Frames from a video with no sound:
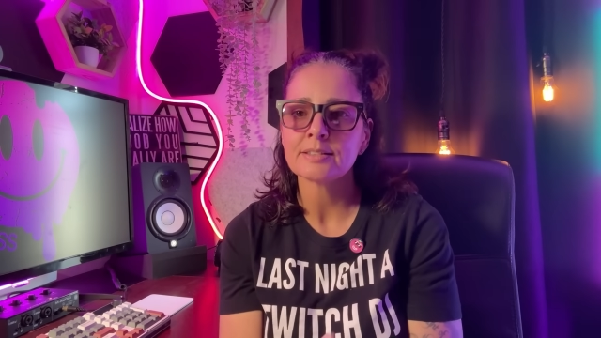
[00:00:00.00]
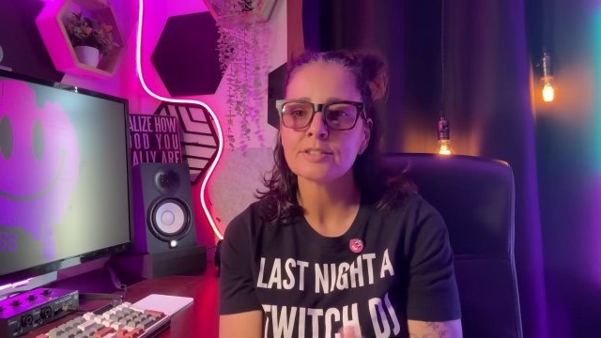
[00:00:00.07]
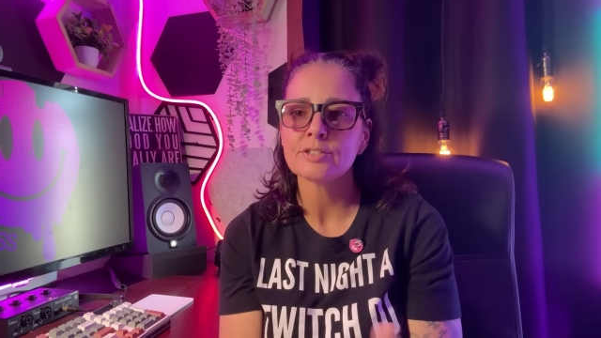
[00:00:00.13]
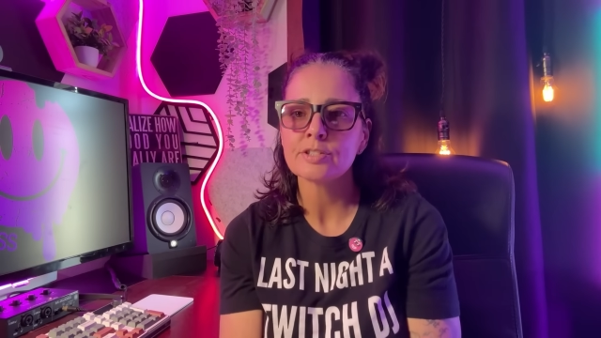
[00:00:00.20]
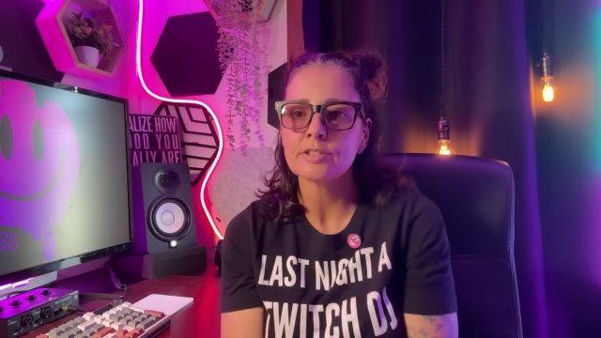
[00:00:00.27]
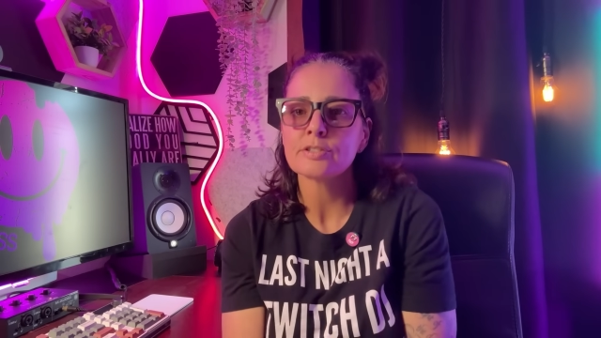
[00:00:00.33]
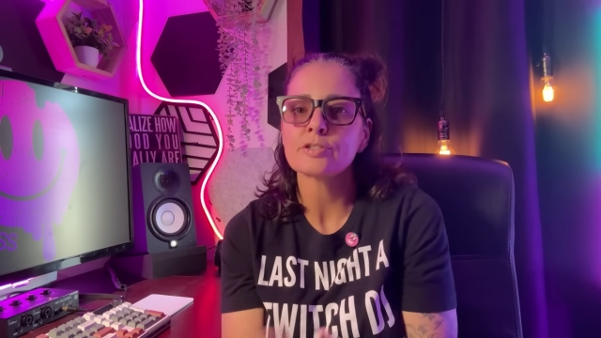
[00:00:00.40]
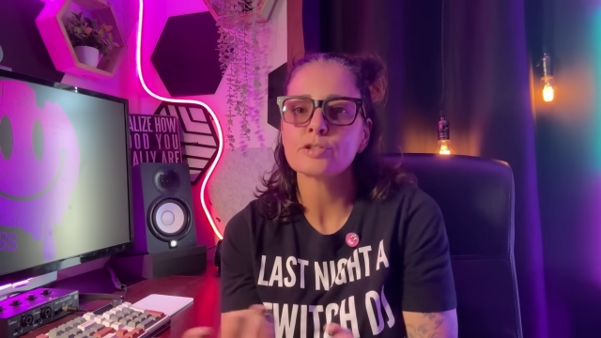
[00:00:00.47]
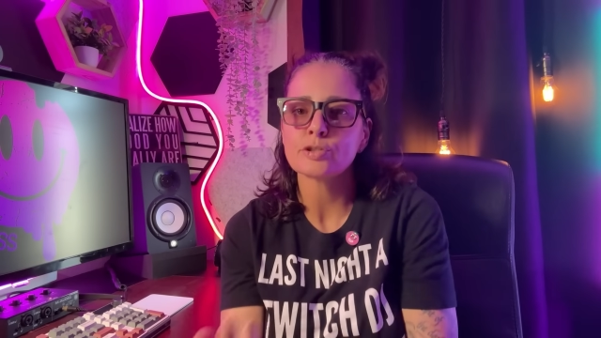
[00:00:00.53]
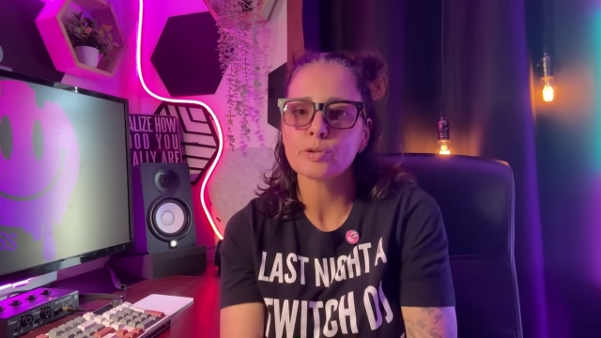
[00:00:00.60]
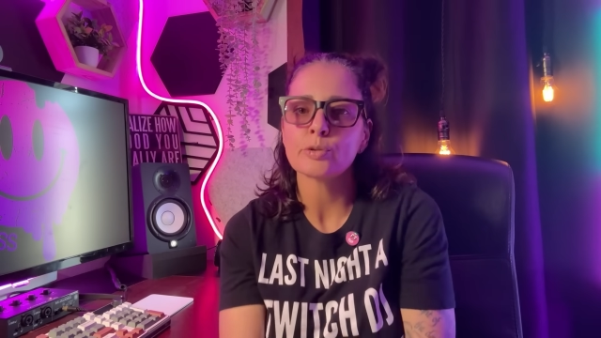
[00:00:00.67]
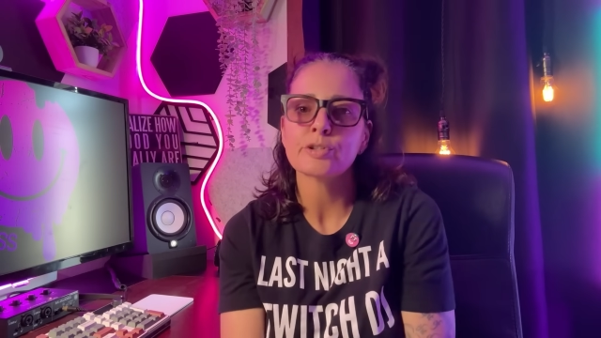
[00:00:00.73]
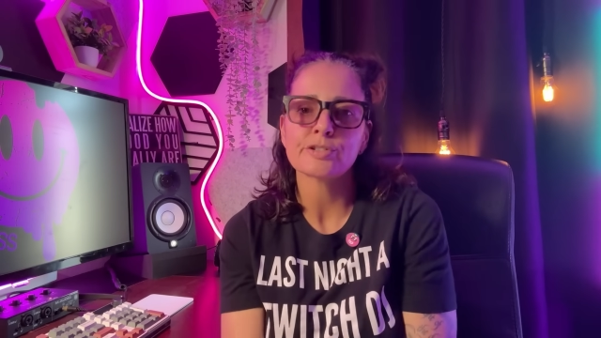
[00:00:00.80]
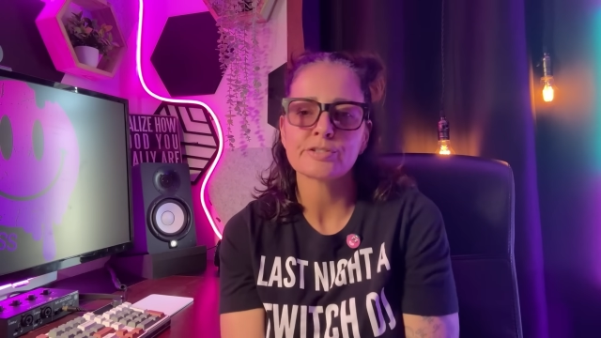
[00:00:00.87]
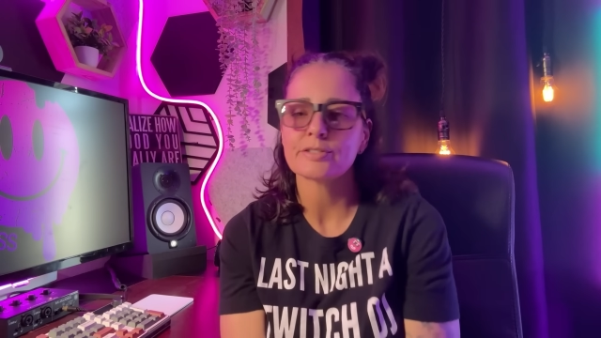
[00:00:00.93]
then just
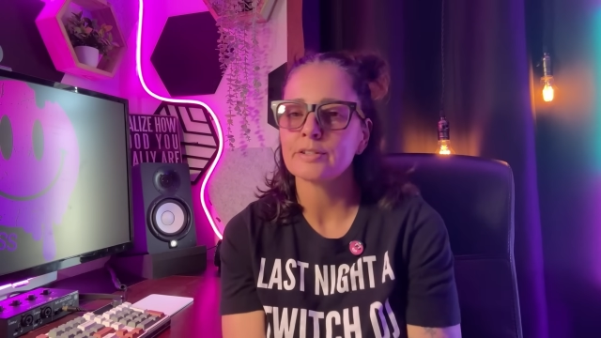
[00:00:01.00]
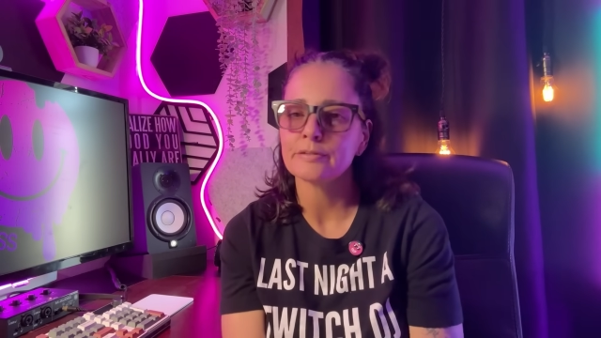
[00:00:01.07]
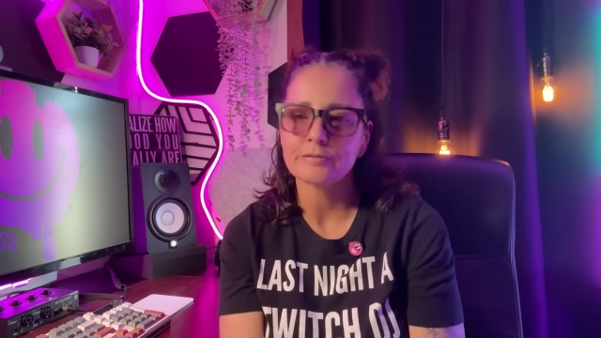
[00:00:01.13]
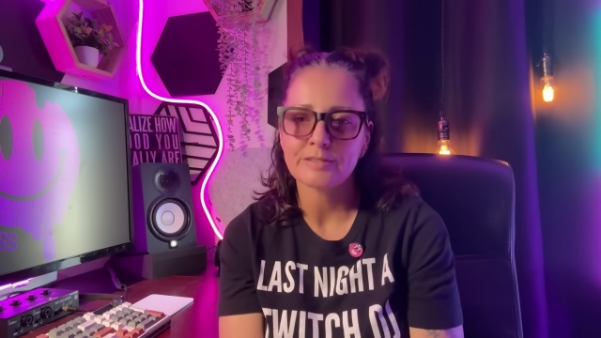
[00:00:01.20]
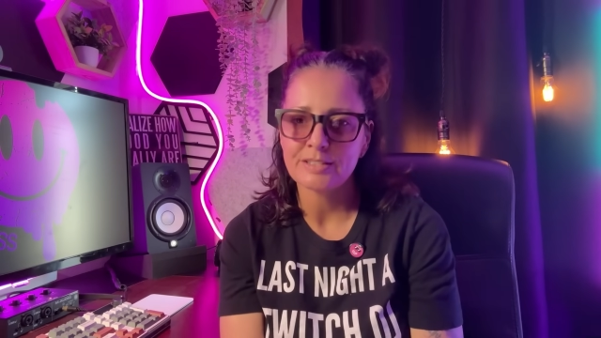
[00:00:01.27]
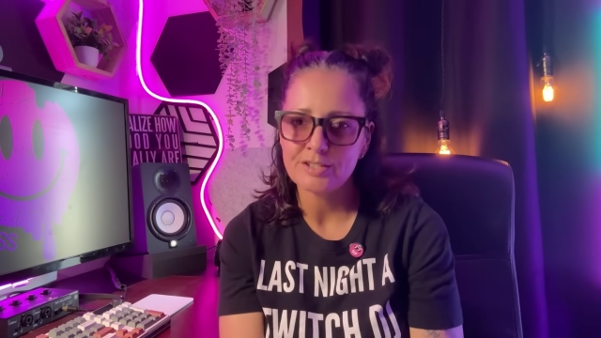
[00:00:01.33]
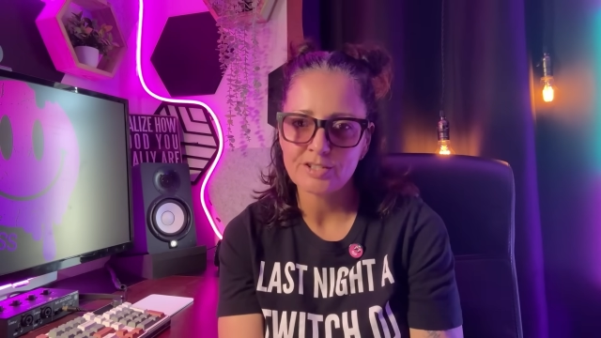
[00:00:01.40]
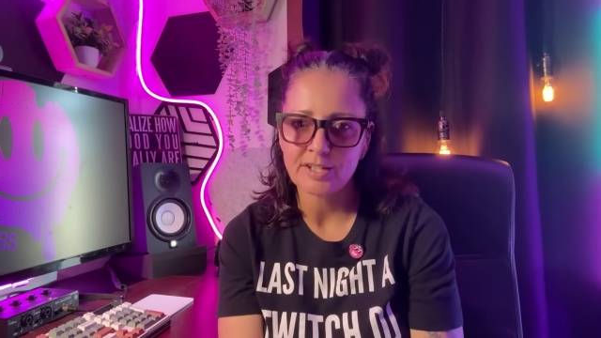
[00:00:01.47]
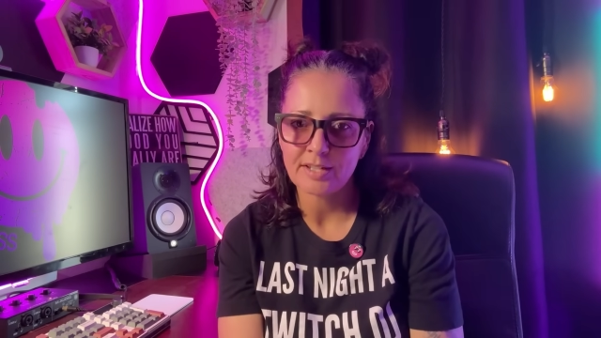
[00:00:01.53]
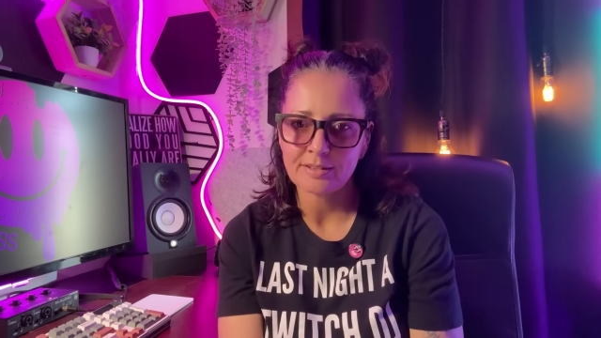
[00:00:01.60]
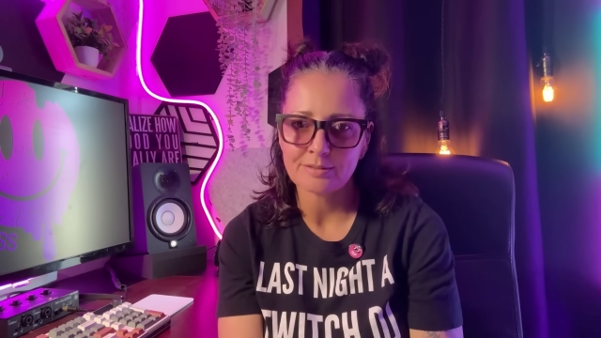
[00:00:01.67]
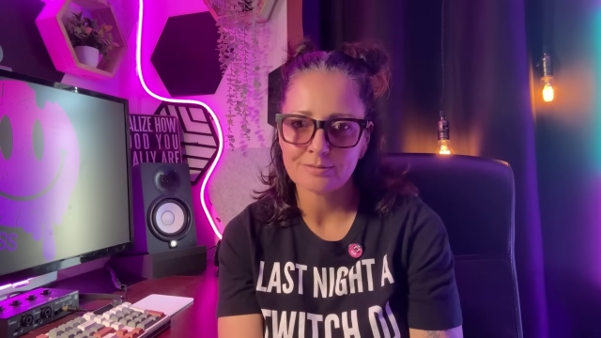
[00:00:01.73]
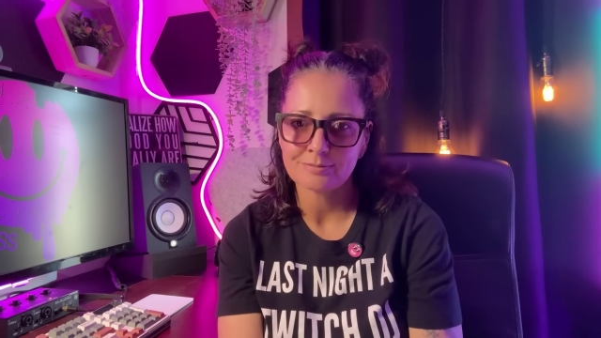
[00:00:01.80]
show yourself DJing.